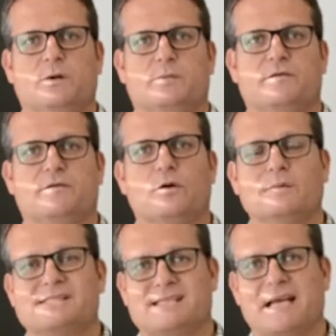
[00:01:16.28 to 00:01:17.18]
We'll
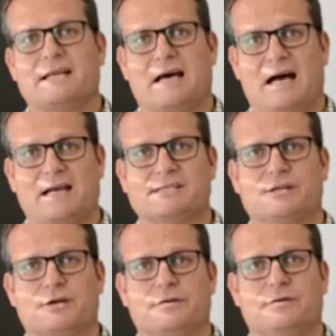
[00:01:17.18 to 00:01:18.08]
perform a standard
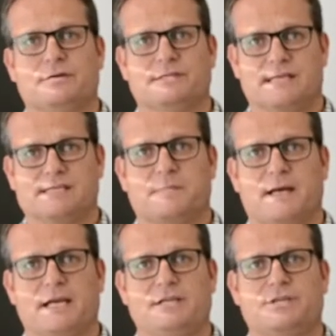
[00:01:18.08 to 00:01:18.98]
ISO test
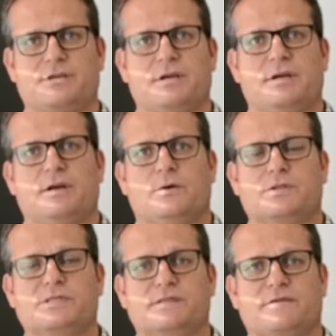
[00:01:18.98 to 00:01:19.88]
page,
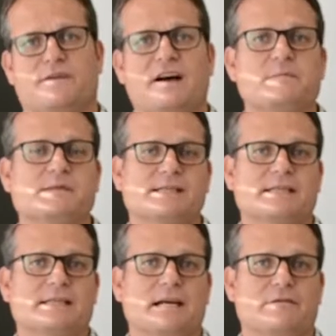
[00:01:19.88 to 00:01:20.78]
which is a
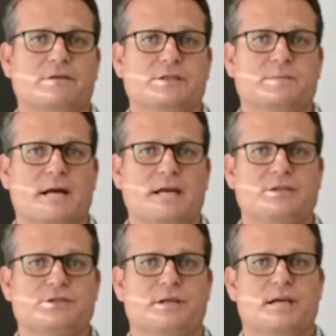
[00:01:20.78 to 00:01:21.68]
5% coverage
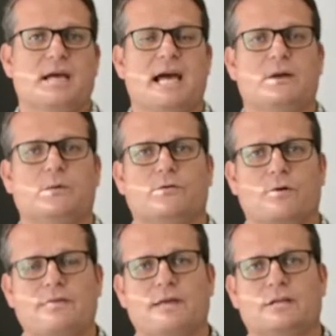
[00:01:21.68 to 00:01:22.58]
page, and we'll
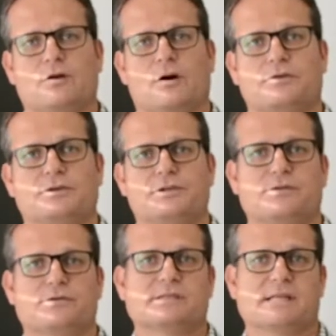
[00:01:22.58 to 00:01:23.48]
run that
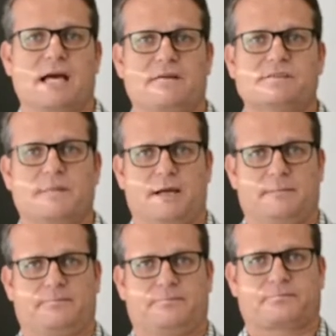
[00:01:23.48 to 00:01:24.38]
cartridge through its
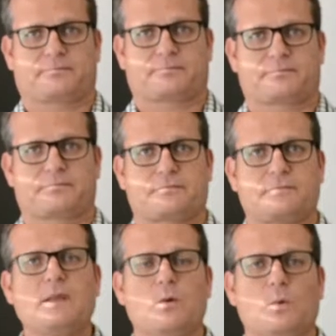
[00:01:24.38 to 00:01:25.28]
lifespan.
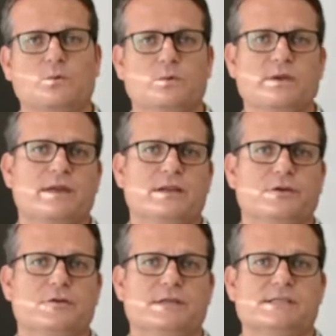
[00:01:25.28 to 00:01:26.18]
What we then
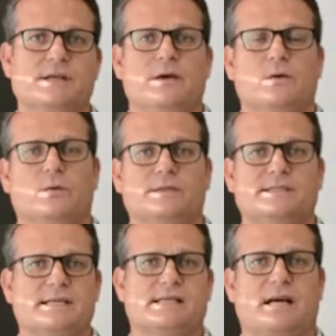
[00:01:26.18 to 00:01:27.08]
do is we'll
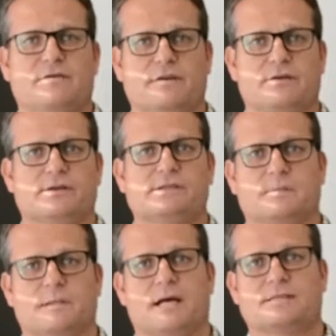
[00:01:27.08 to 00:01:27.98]
test our various
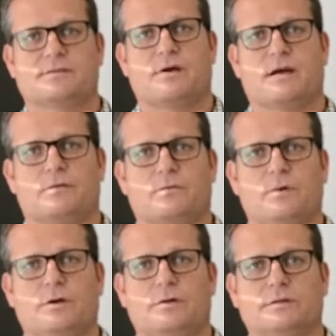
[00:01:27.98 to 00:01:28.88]
suppliers around the
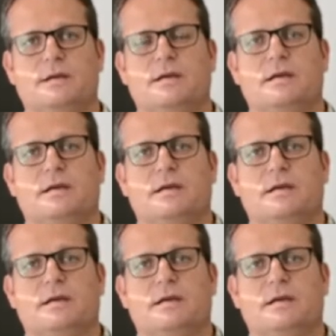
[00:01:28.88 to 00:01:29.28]
world.